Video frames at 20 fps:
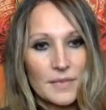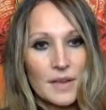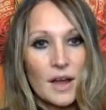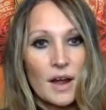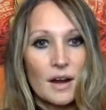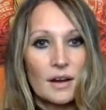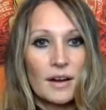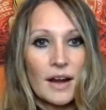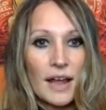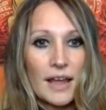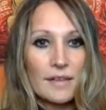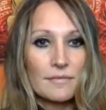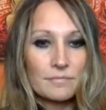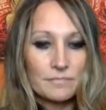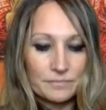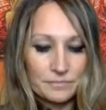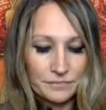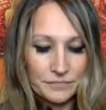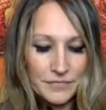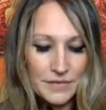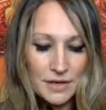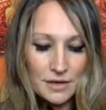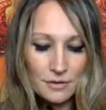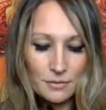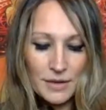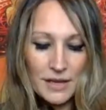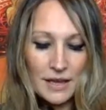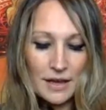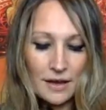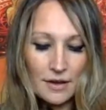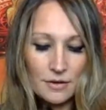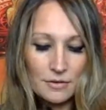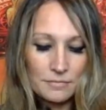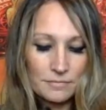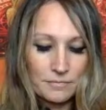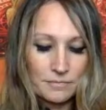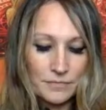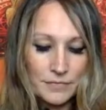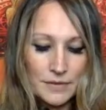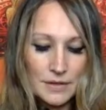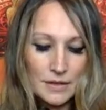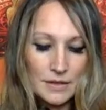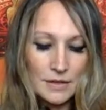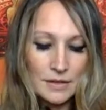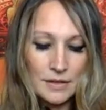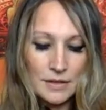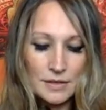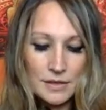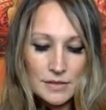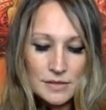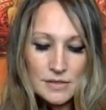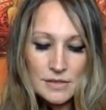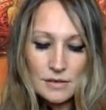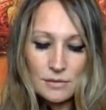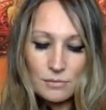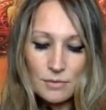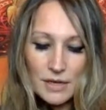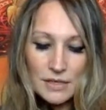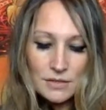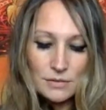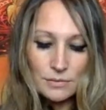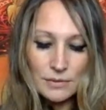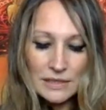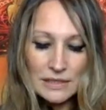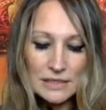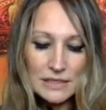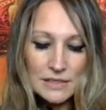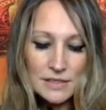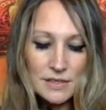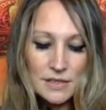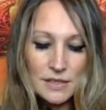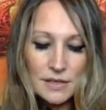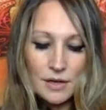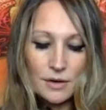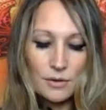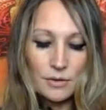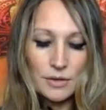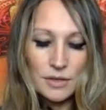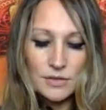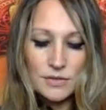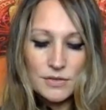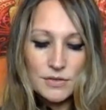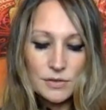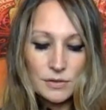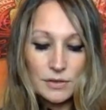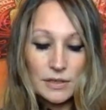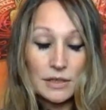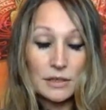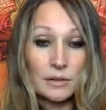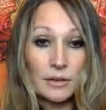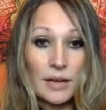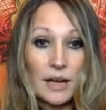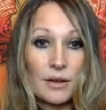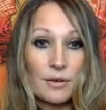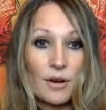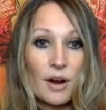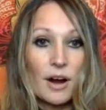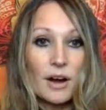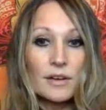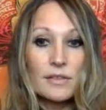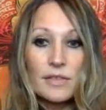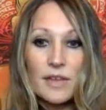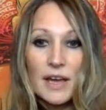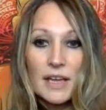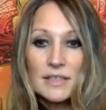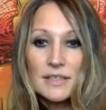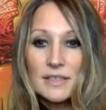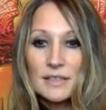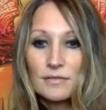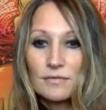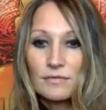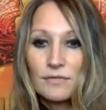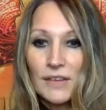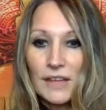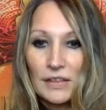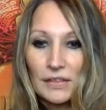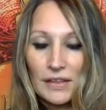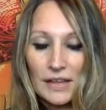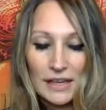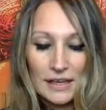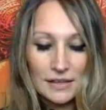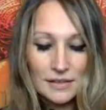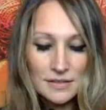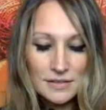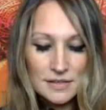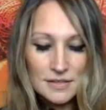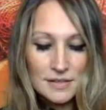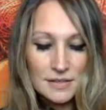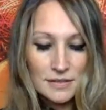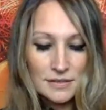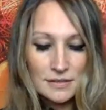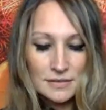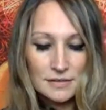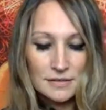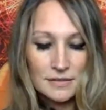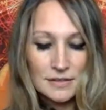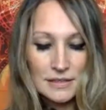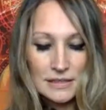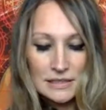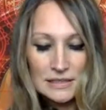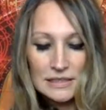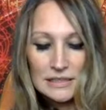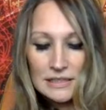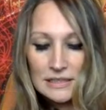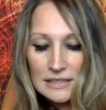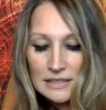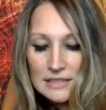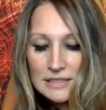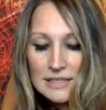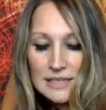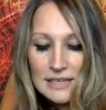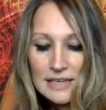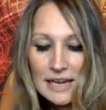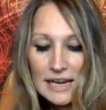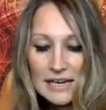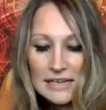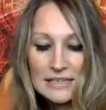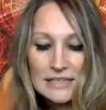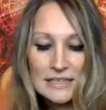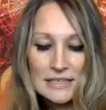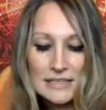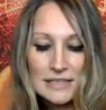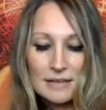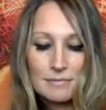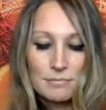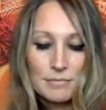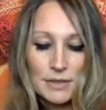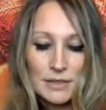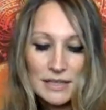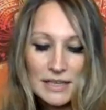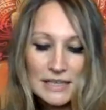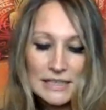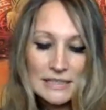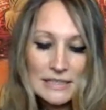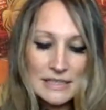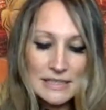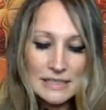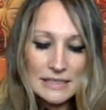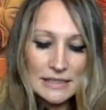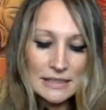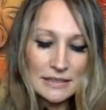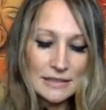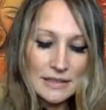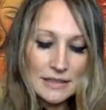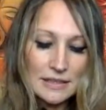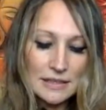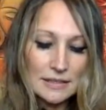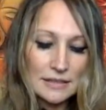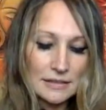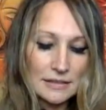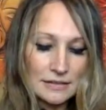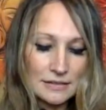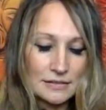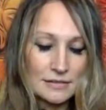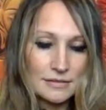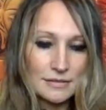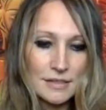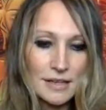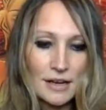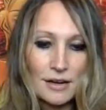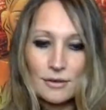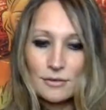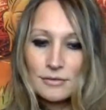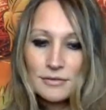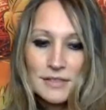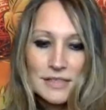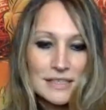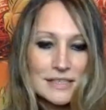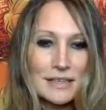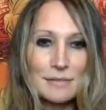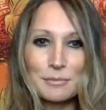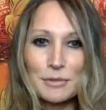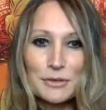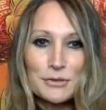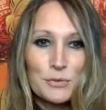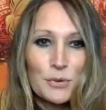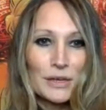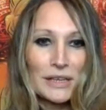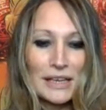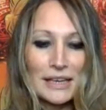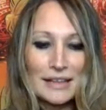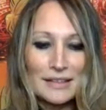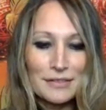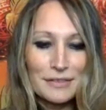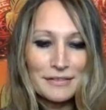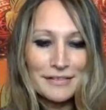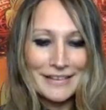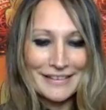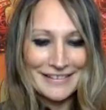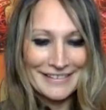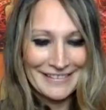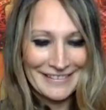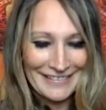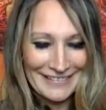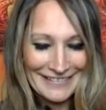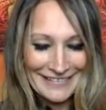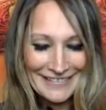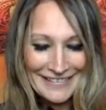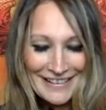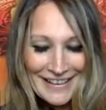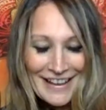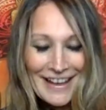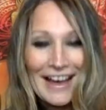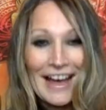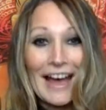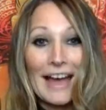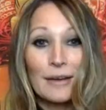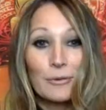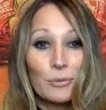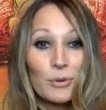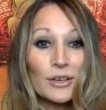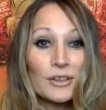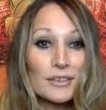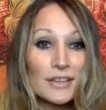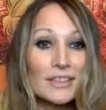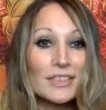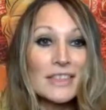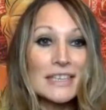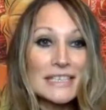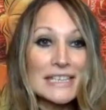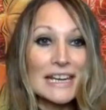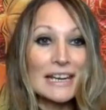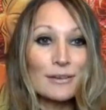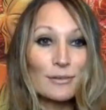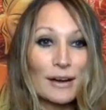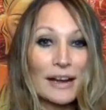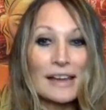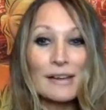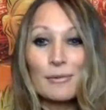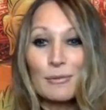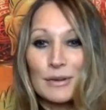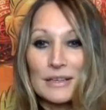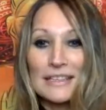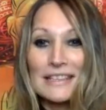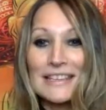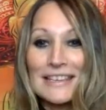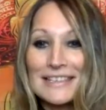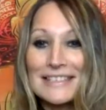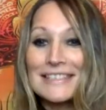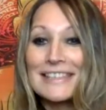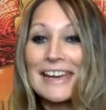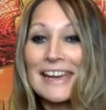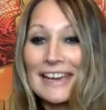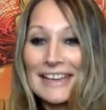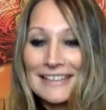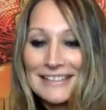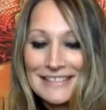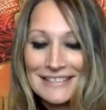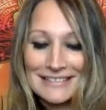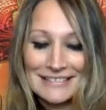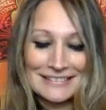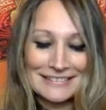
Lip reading: All right. Here we go. So what do we need to know concerning around our thoughts and feelings today, December 19th? No, December 20th. I will get the day right one of these days.